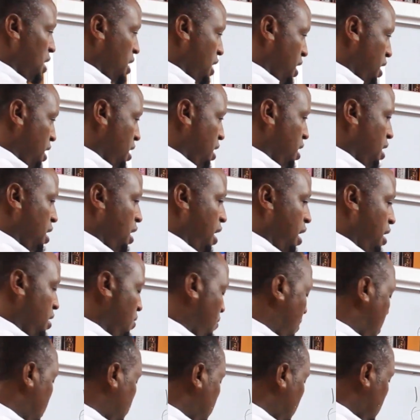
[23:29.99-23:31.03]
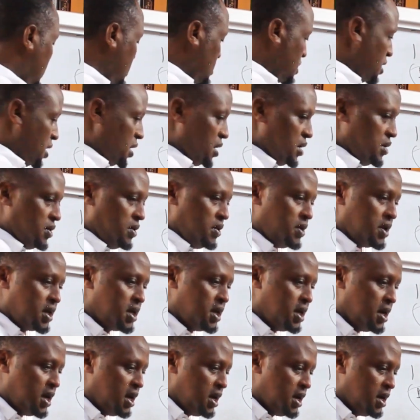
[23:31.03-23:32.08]
any unwanted signal
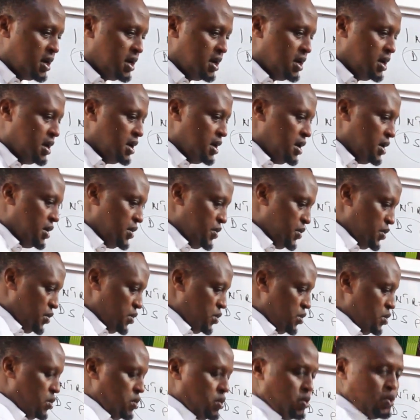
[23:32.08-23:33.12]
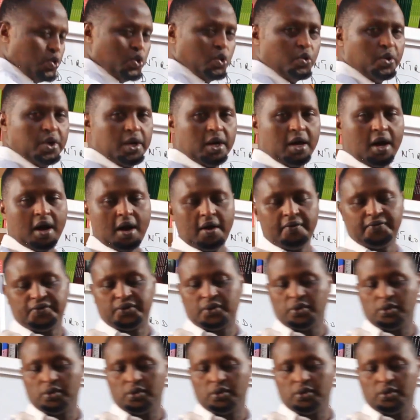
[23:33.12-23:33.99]
here, you will have